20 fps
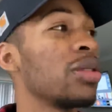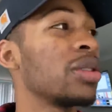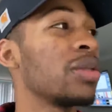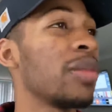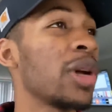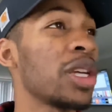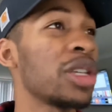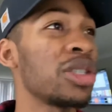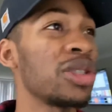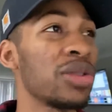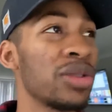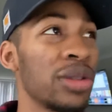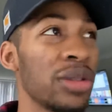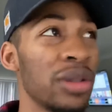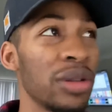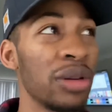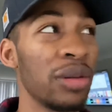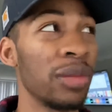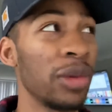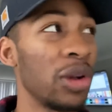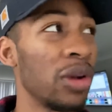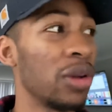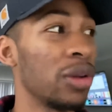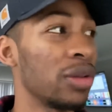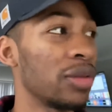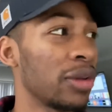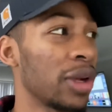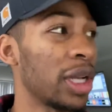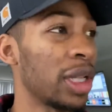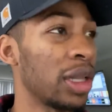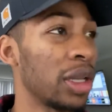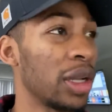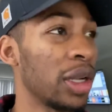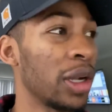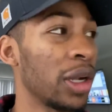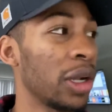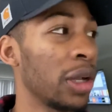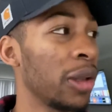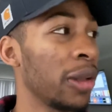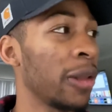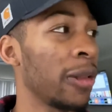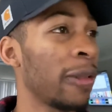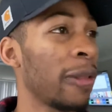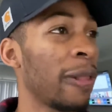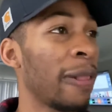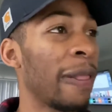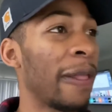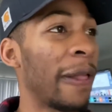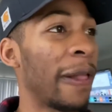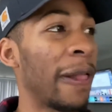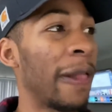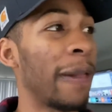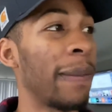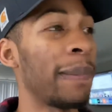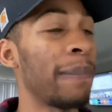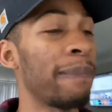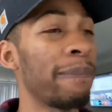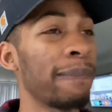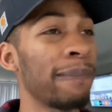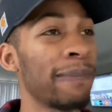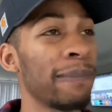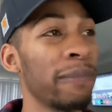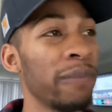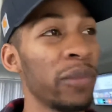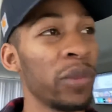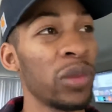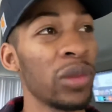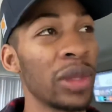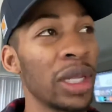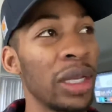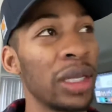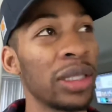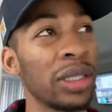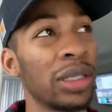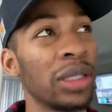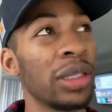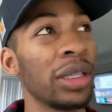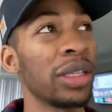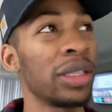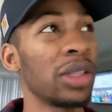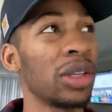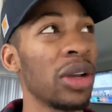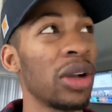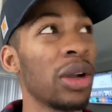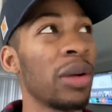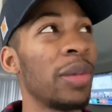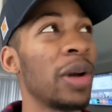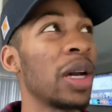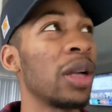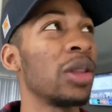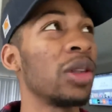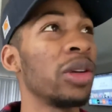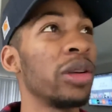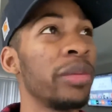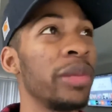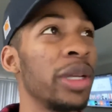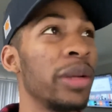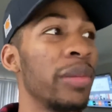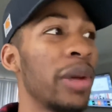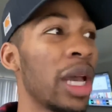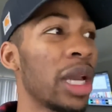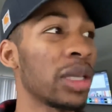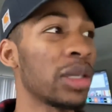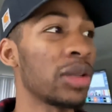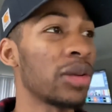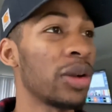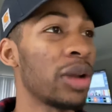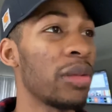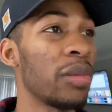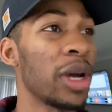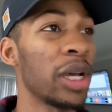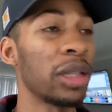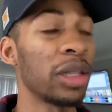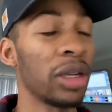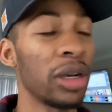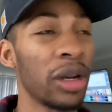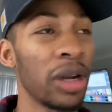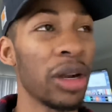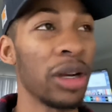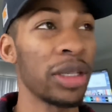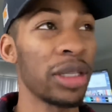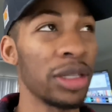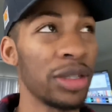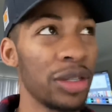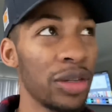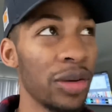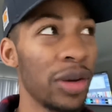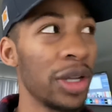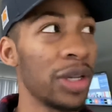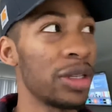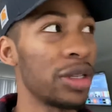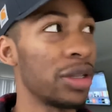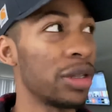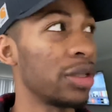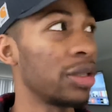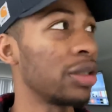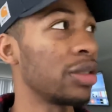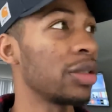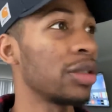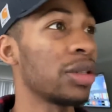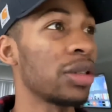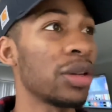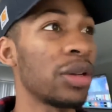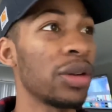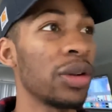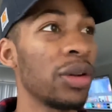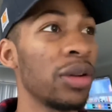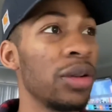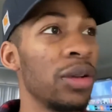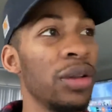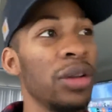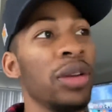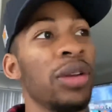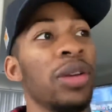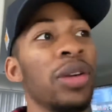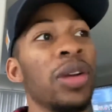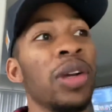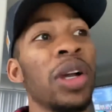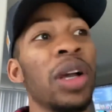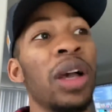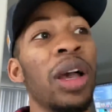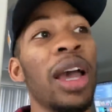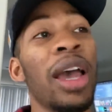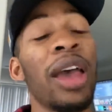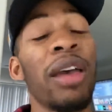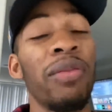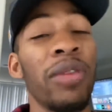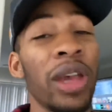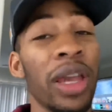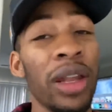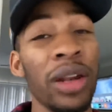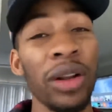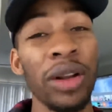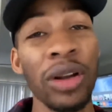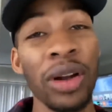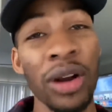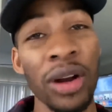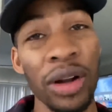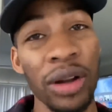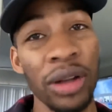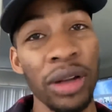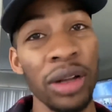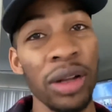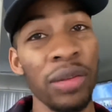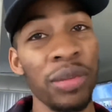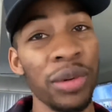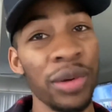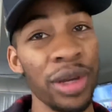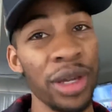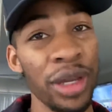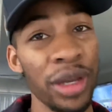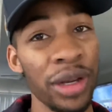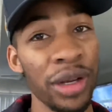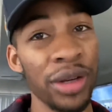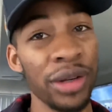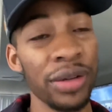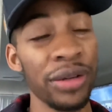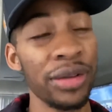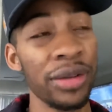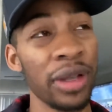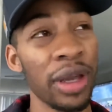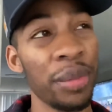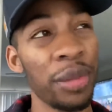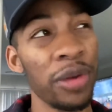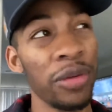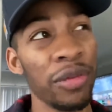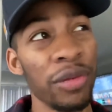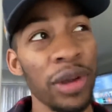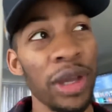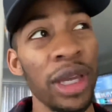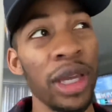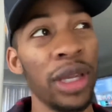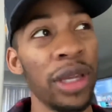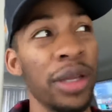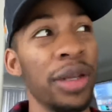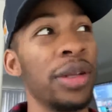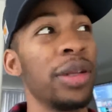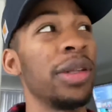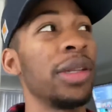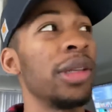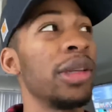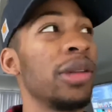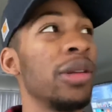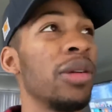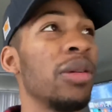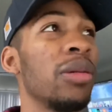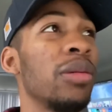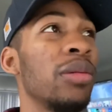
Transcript: are my short-term goals right there. Let's talk about a little bit of backstory about the car situation. So I haven't had a car in a couple of years. I've been renting, you know,